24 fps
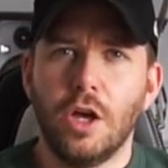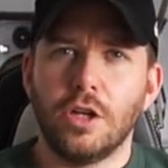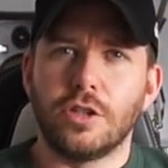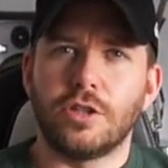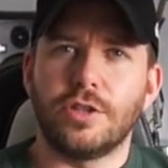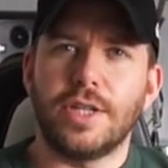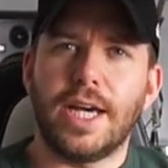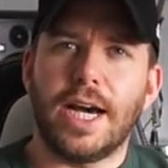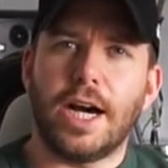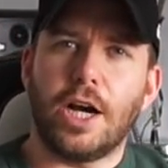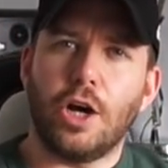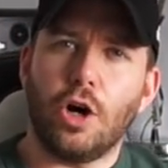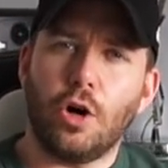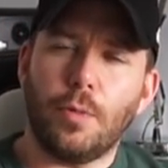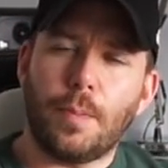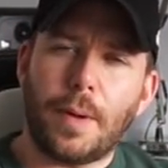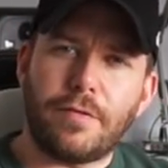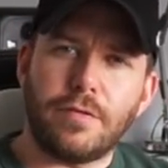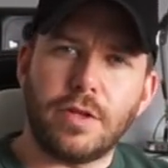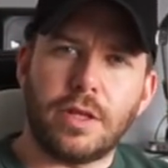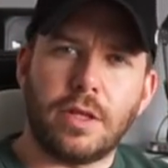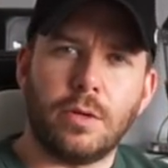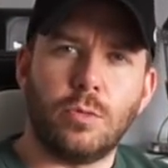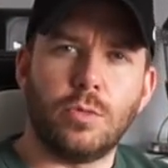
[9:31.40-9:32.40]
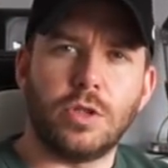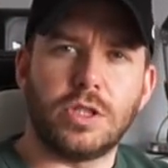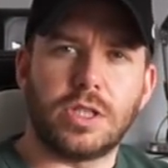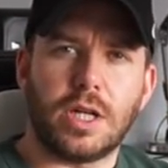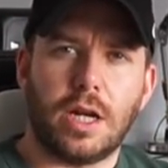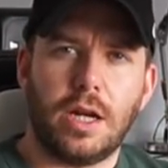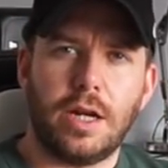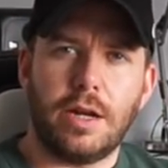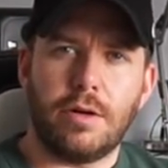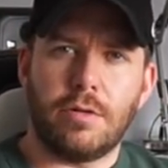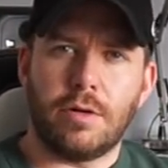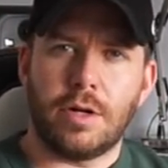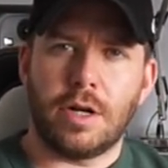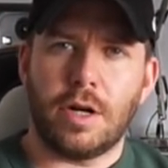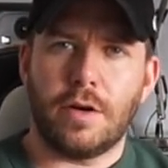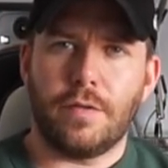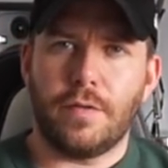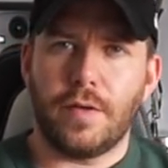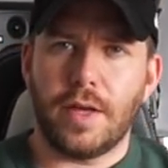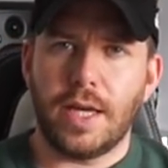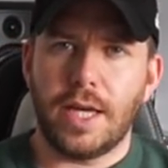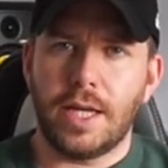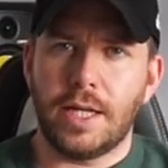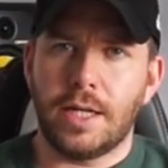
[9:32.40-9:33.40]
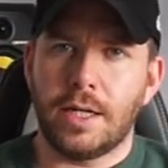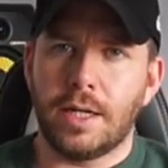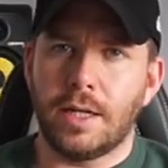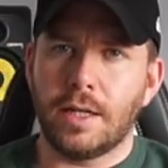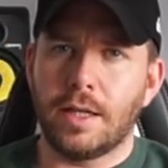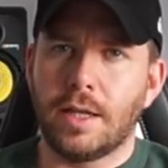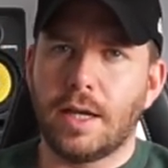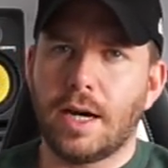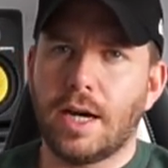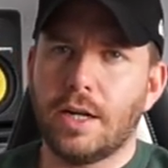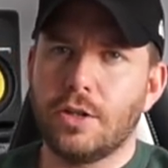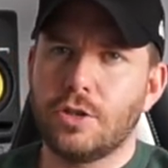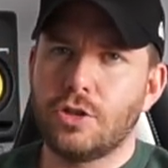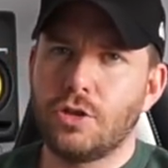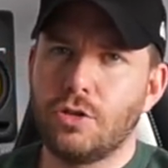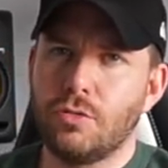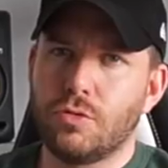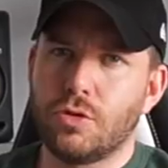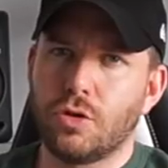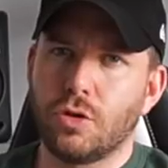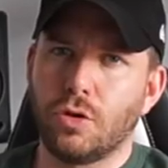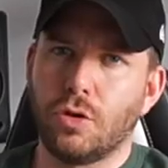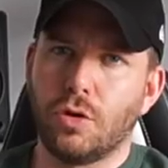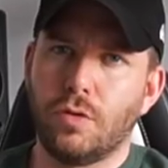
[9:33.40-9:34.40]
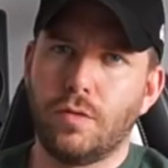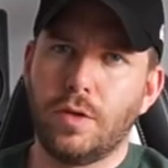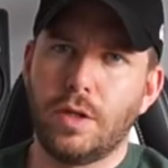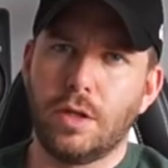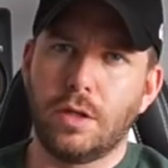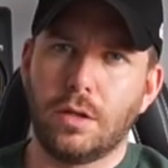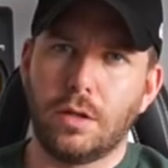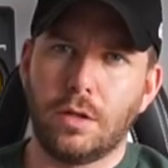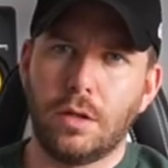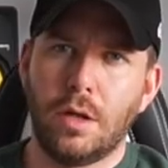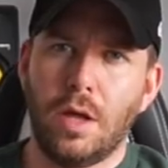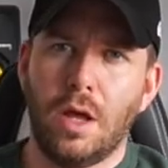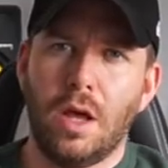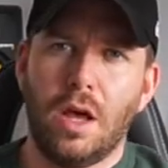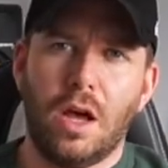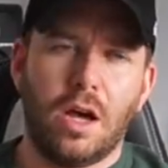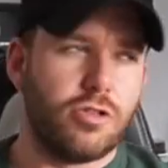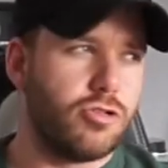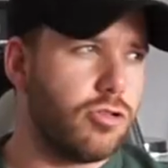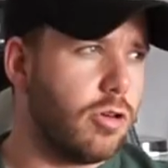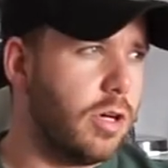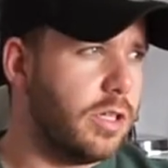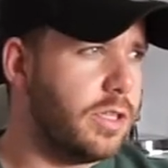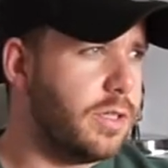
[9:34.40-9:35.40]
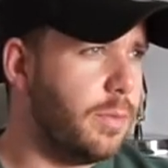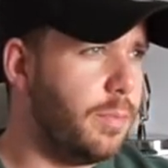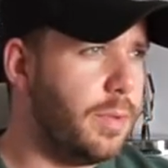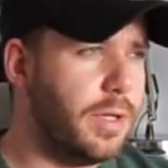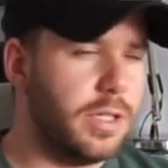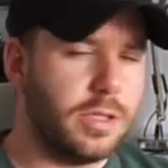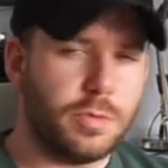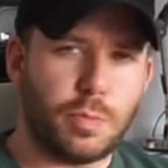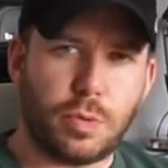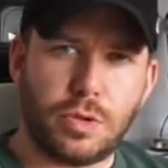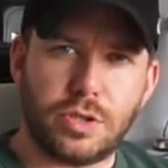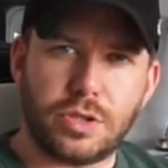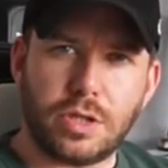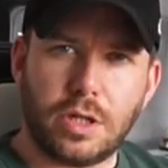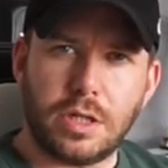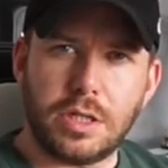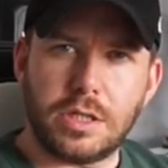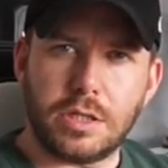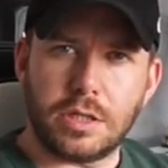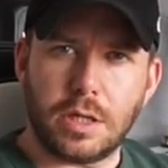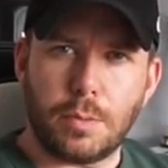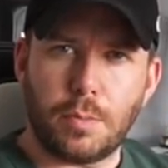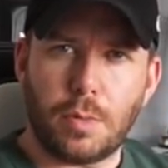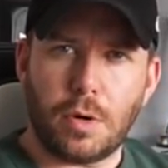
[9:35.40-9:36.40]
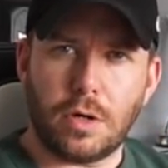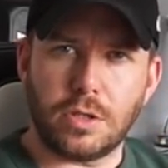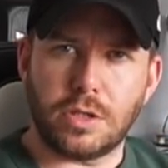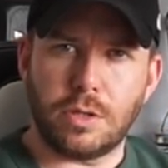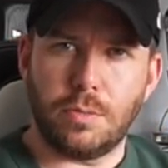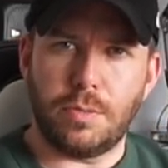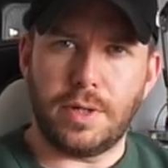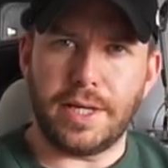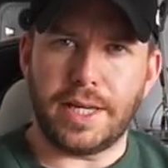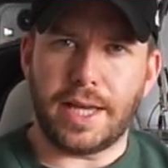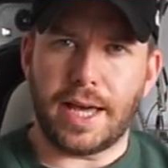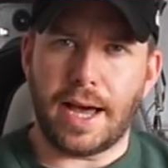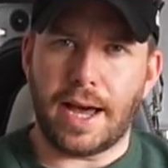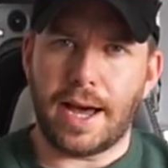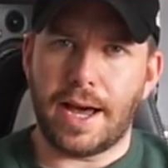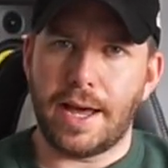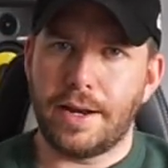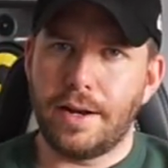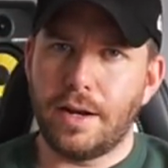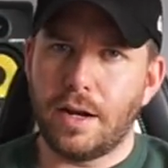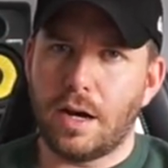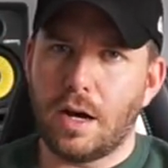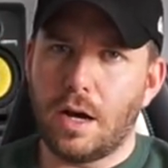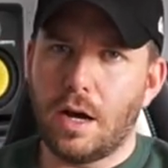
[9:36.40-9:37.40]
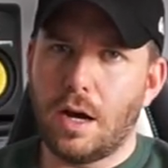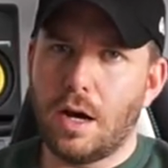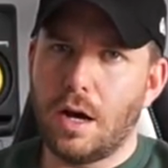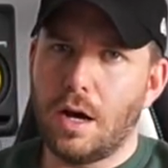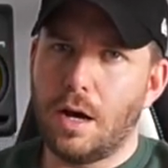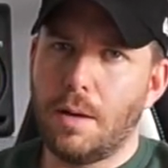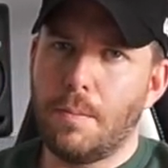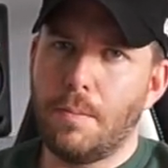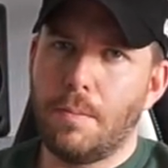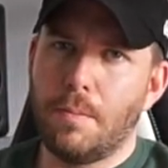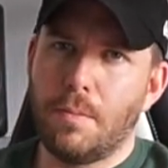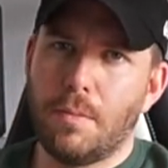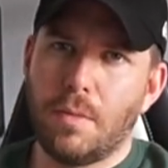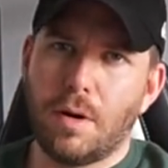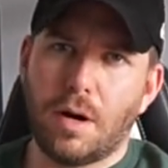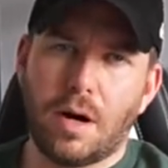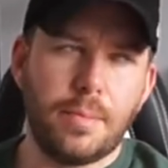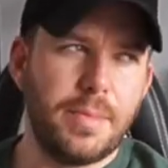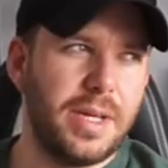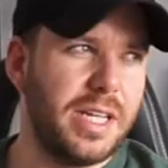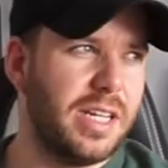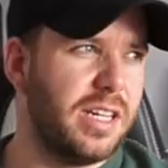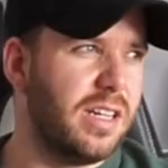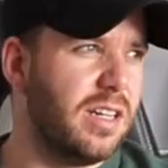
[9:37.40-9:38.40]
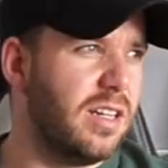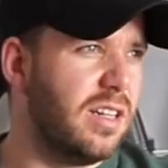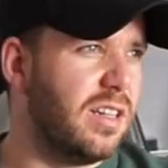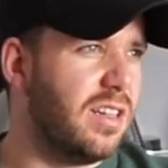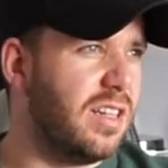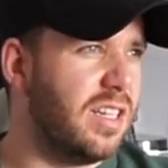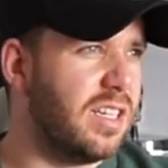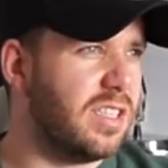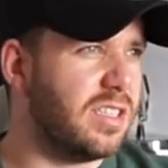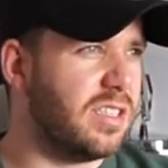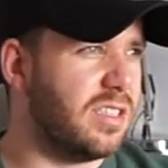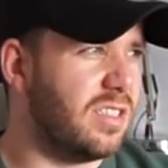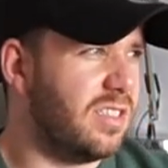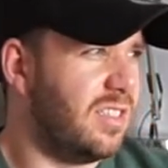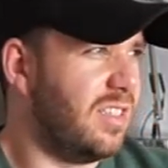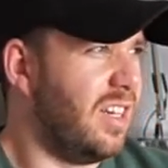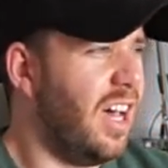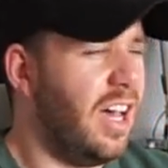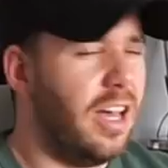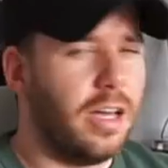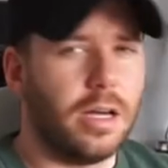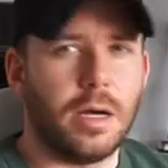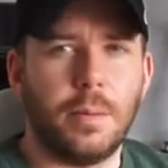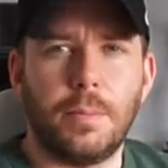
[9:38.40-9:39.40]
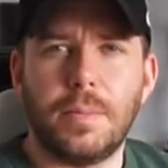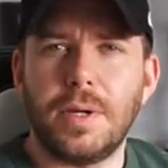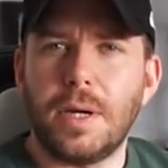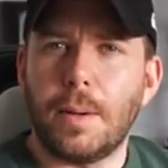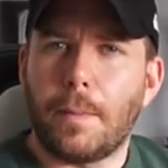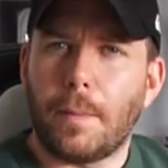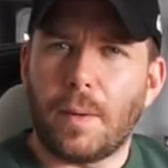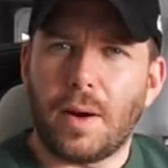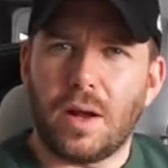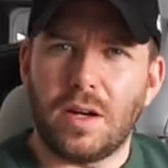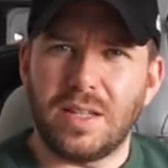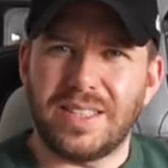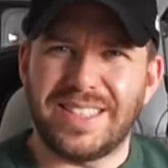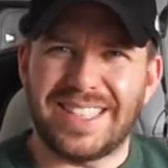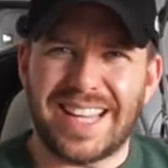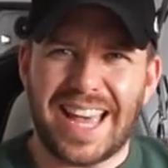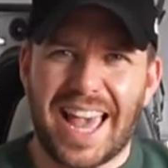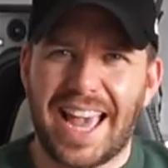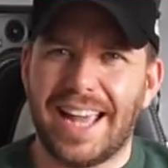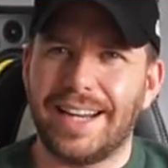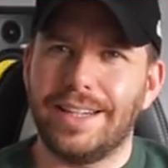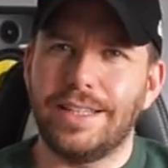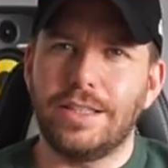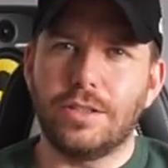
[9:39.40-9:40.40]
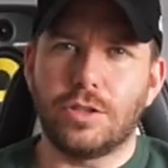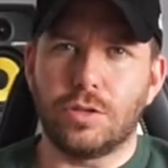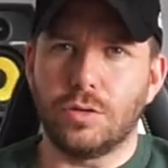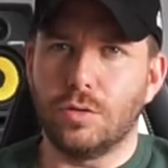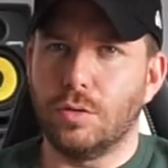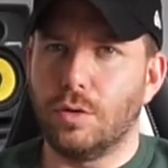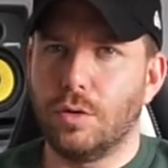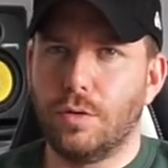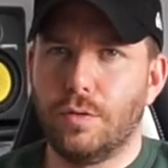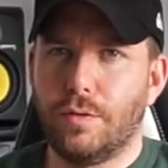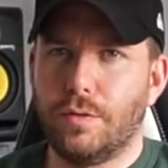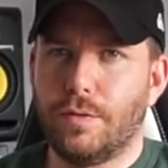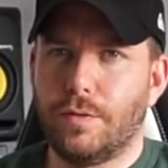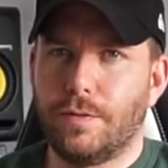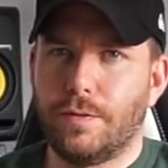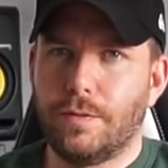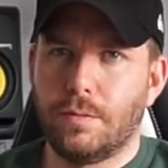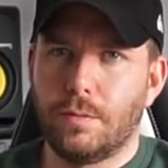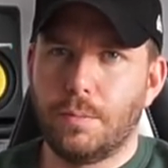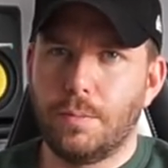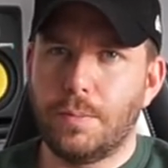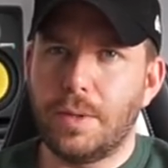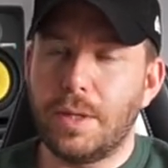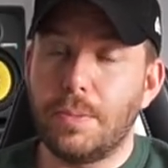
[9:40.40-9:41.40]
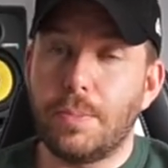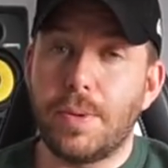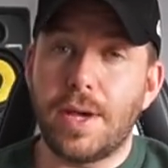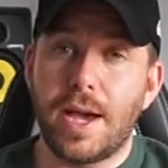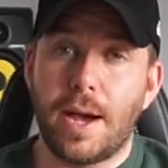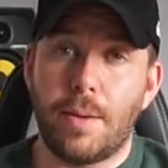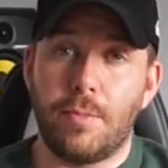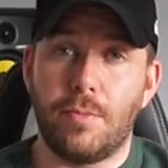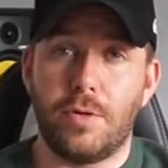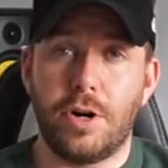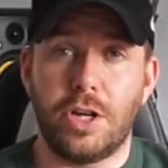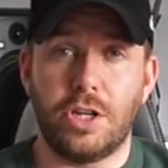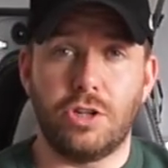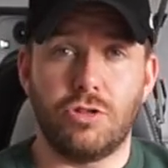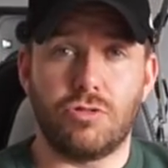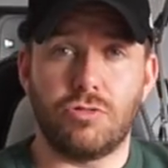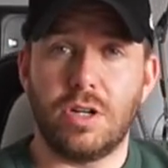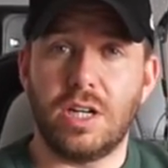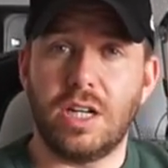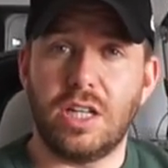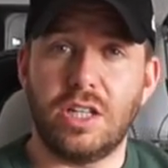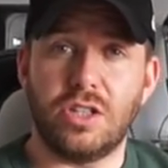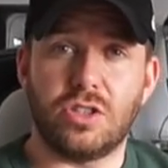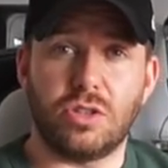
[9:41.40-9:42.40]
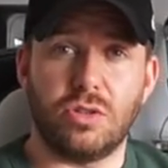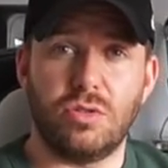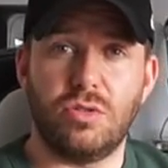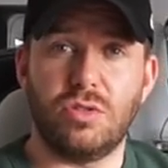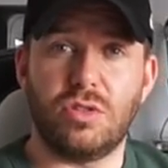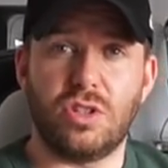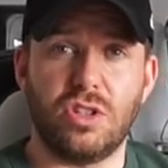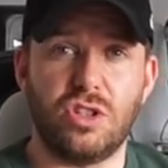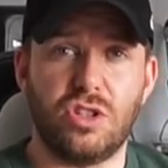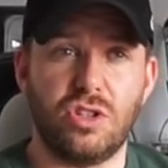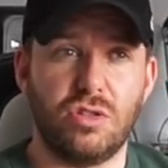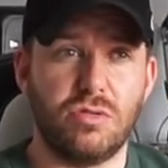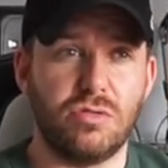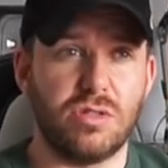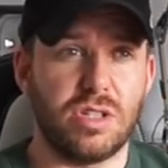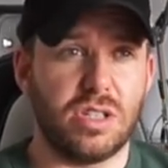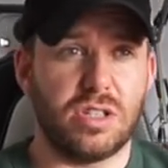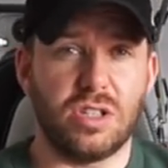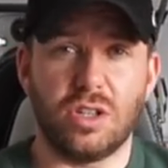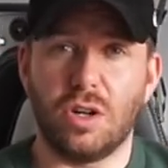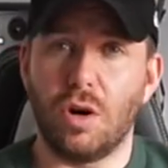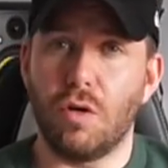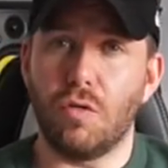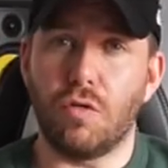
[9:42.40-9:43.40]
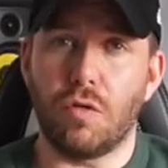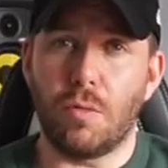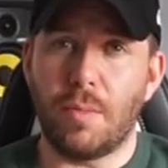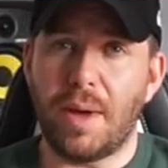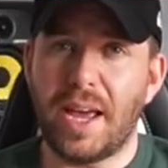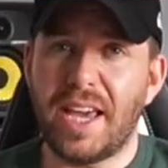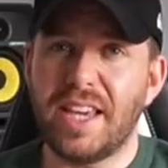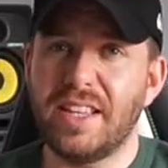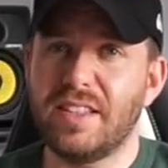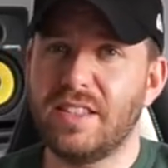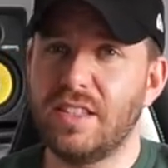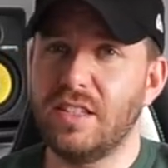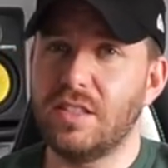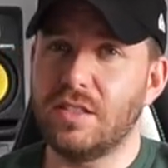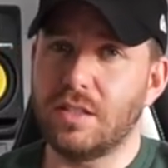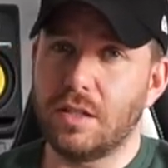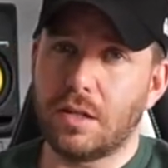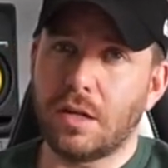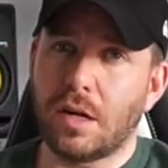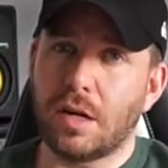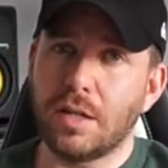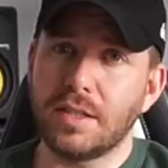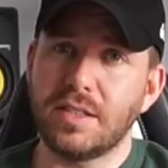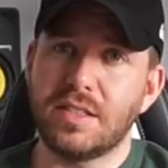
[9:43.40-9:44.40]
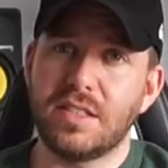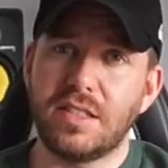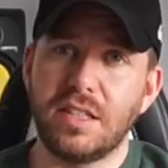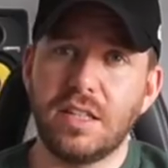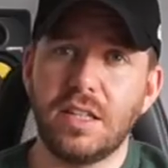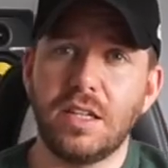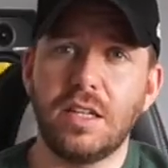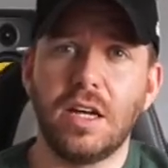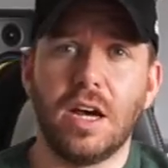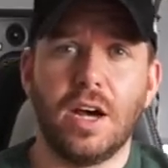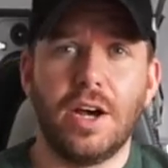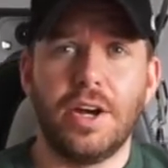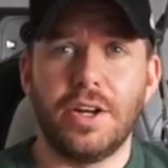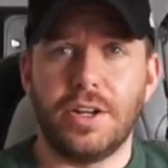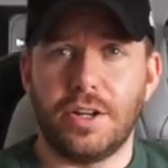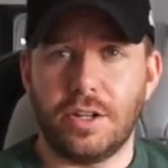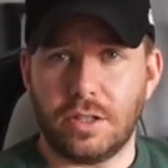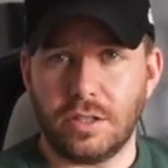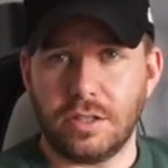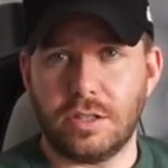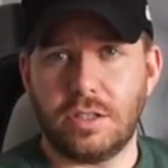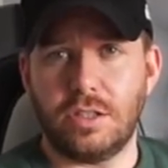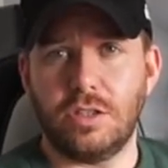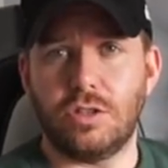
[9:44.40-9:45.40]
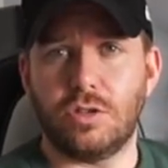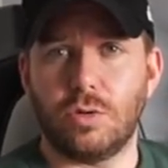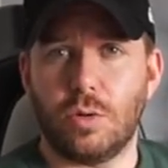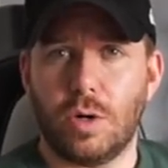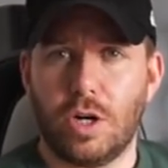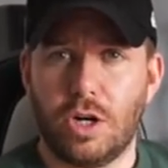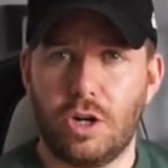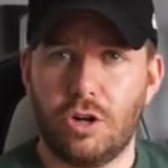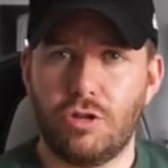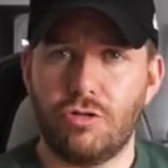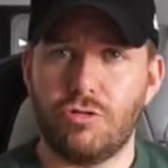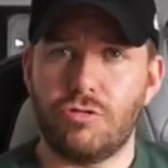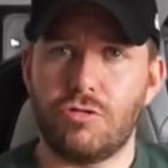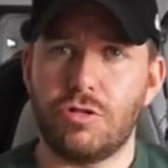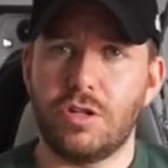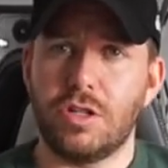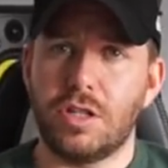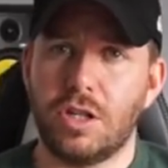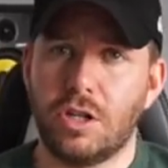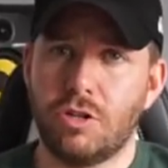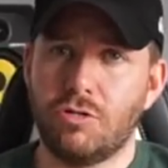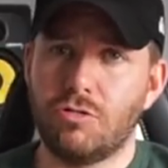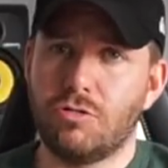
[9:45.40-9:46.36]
So yeah, I hope everything was clear enough in that tutorial. Try to be as precise as I possibly can. I mean, this can be applied to any sort of BPM range really, so you could use it to go from 80 to 90, 90 to 100,